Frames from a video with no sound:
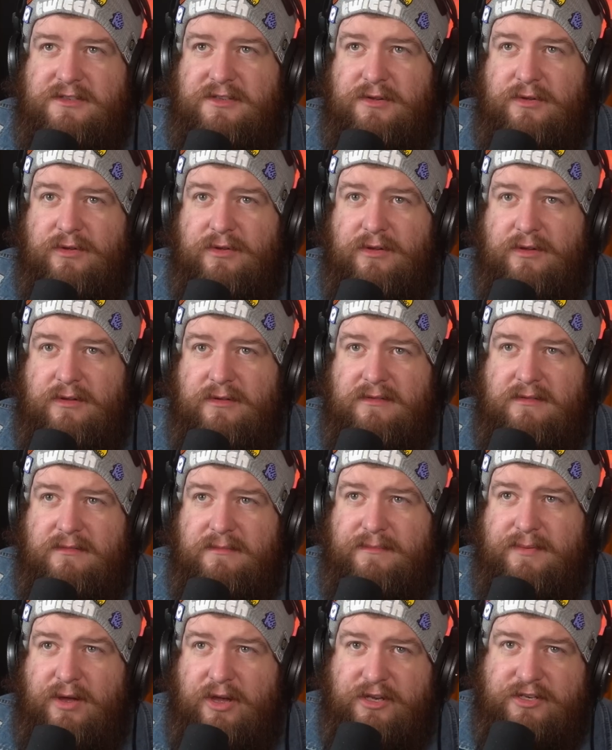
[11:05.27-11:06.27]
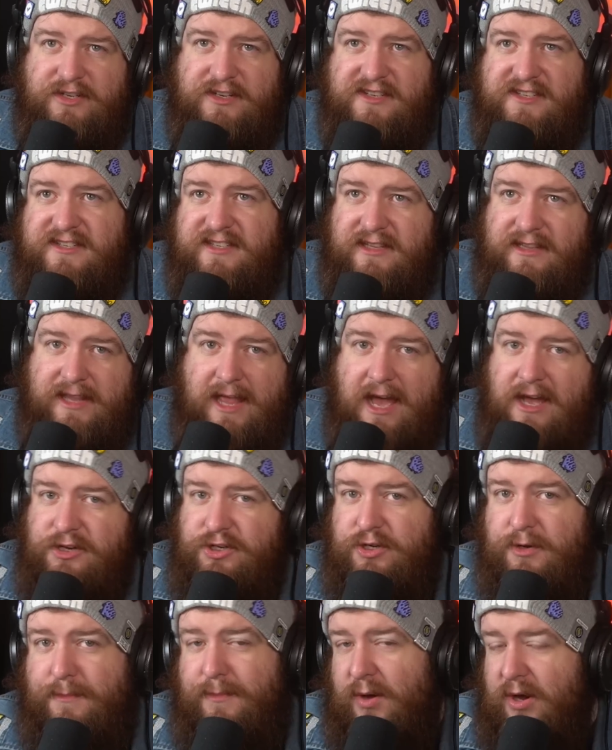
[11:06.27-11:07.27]
to purchase
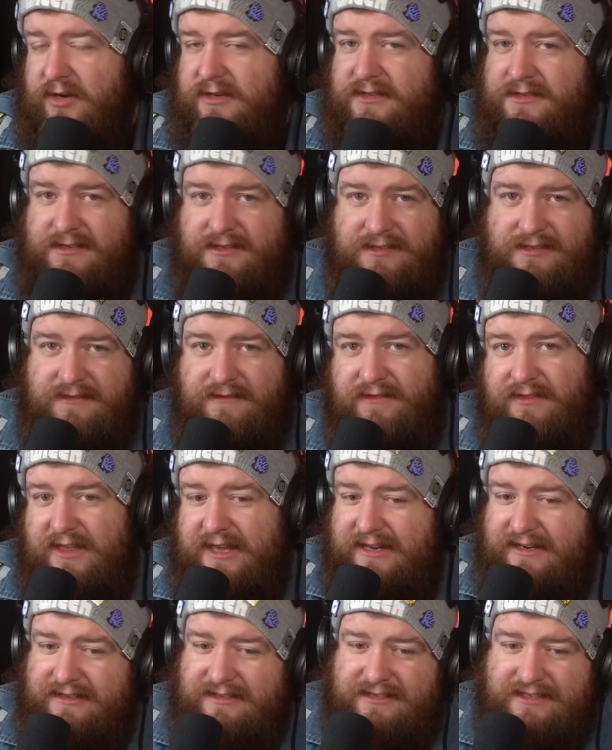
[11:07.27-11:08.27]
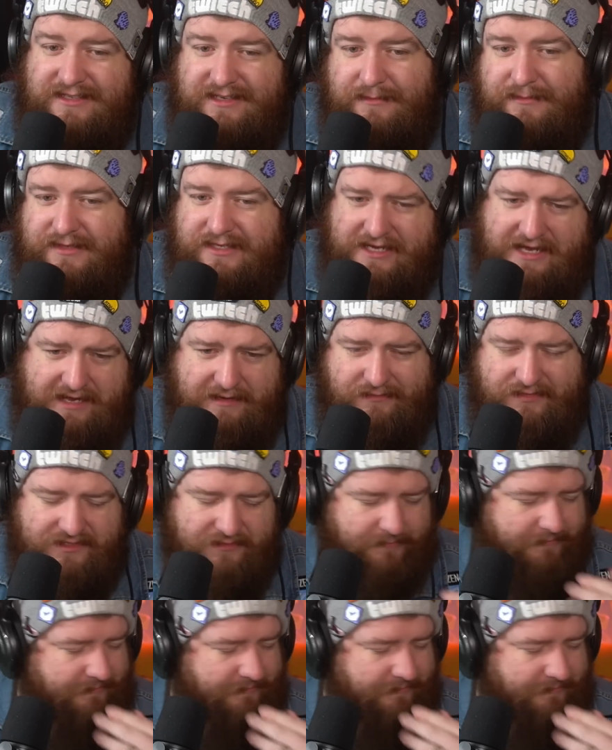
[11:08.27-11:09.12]
larger boxes of things sometimes.